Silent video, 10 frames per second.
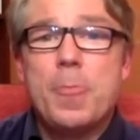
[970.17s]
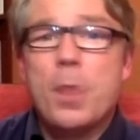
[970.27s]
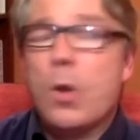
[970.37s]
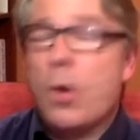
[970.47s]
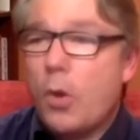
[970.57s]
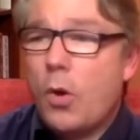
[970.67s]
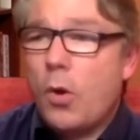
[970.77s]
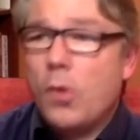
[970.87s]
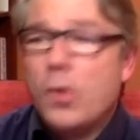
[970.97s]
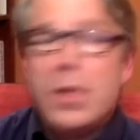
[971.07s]

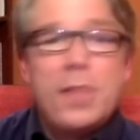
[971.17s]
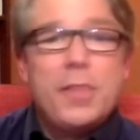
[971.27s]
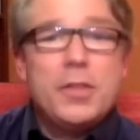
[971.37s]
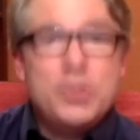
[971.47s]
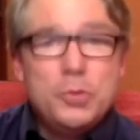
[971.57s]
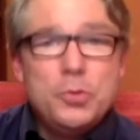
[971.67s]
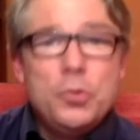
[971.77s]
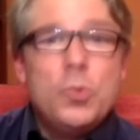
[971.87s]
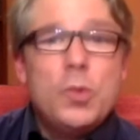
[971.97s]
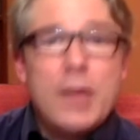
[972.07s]
All that
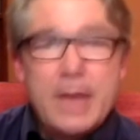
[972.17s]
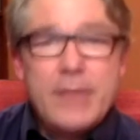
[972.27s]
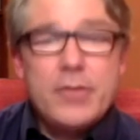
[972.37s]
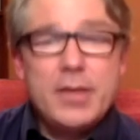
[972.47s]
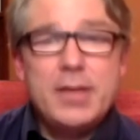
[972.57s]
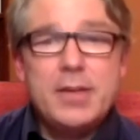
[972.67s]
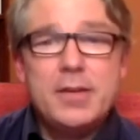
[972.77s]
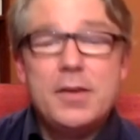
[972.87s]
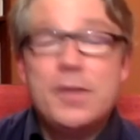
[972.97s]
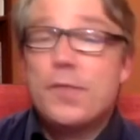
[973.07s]
you will ever need
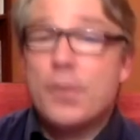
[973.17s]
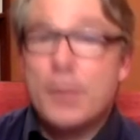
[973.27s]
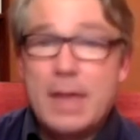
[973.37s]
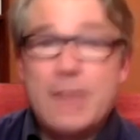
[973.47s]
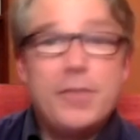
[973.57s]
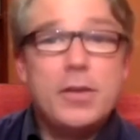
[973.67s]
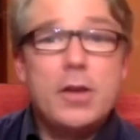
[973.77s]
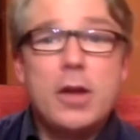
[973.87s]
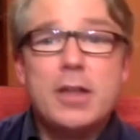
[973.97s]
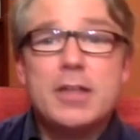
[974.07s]
for life and
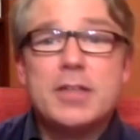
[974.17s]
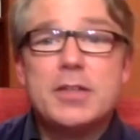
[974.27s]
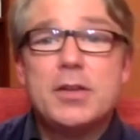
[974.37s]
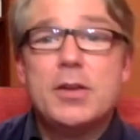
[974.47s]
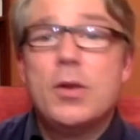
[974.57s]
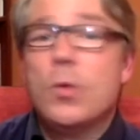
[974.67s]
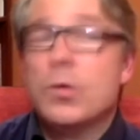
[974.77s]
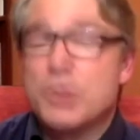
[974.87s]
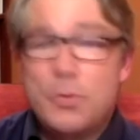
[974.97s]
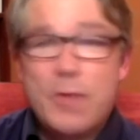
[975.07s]
godliness
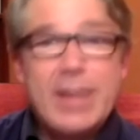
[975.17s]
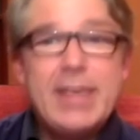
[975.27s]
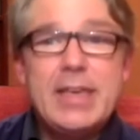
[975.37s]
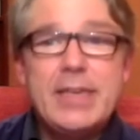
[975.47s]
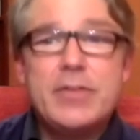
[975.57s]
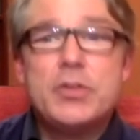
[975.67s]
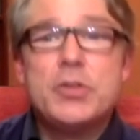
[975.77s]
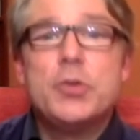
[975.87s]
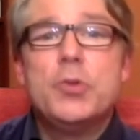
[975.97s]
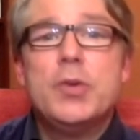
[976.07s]
was already given to
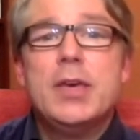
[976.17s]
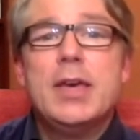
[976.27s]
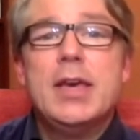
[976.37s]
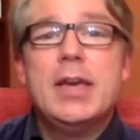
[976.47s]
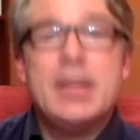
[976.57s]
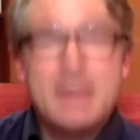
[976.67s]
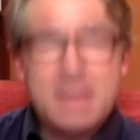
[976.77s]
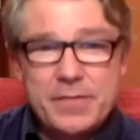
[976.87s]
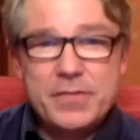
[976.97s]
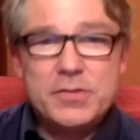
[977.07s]
you in the
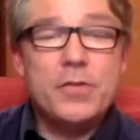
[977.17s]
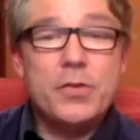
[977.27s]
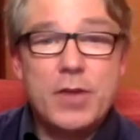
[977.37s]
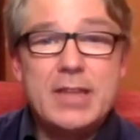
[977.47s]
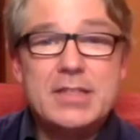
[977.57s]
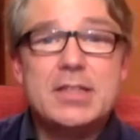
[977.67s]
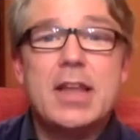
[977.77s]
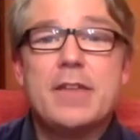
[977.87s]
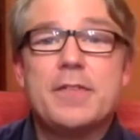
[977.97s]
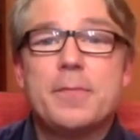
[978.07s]
gift of Christ's
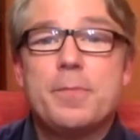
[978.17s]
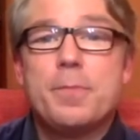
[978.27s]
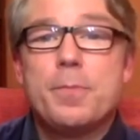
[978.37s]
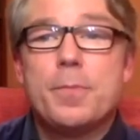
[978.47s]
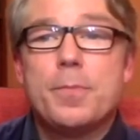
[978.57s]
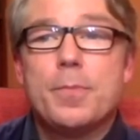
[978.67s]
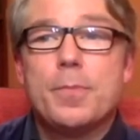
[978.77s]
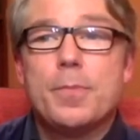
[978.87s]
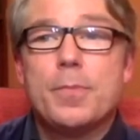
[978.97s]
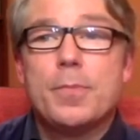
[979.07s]
life.
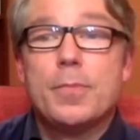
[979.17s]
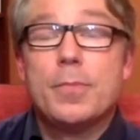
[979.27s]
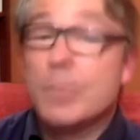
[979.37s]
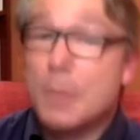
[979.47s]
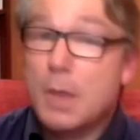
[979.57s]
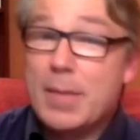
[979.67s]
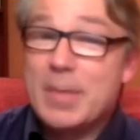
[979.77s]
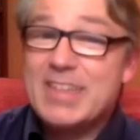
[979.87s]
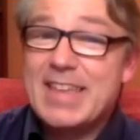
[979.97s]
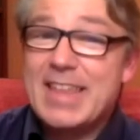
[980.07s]
Now let me
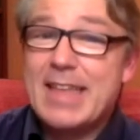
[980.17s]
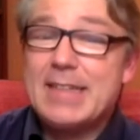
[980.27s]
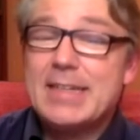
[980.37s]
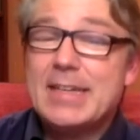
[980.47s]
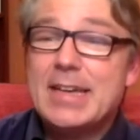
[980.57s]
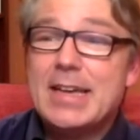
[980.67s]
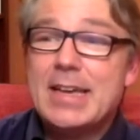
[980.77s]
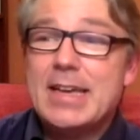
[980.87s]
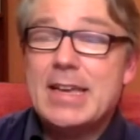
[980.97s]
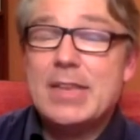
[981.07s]
say that
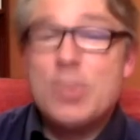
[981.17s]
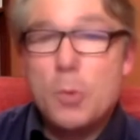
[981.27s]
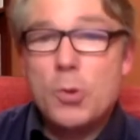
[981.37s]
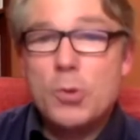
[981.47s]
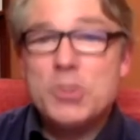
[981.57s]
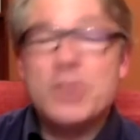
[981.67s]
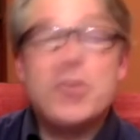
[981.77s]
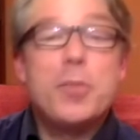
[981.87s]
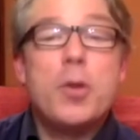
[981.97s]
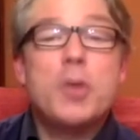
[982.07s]
in the words of the
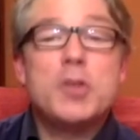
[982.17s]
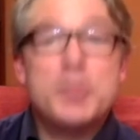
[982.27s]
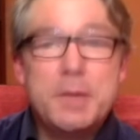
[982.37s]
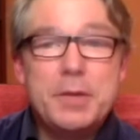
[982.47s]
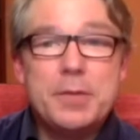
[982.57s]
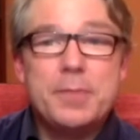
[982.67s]
Apostle Peter.